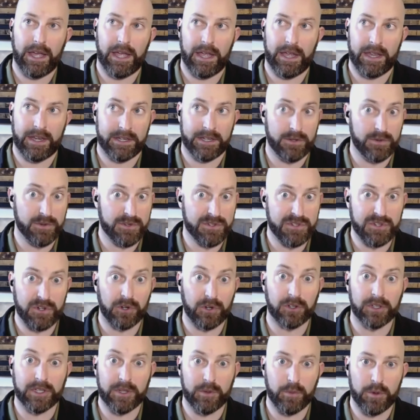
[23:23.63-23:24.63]
And you
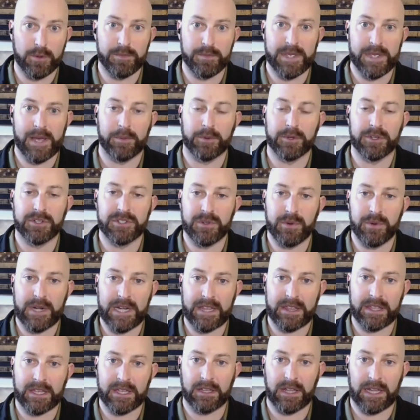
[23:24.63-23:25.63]
certainly wouldn't be able to do
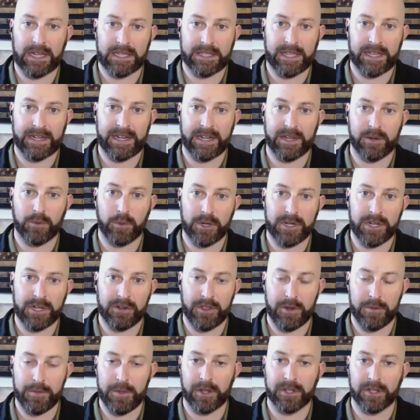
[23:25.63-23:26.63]
anything like that anywhere
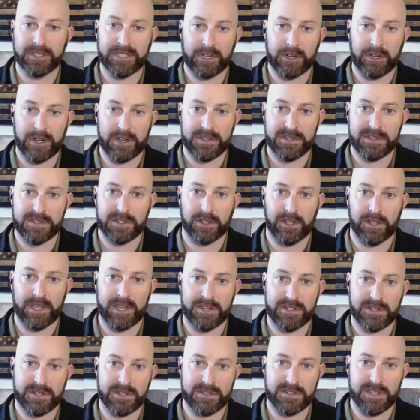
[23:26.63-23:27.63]
near their military
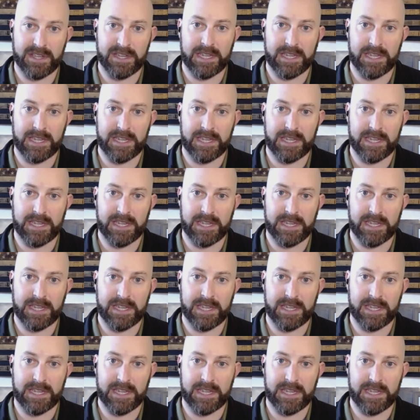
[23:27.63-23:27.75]
installations.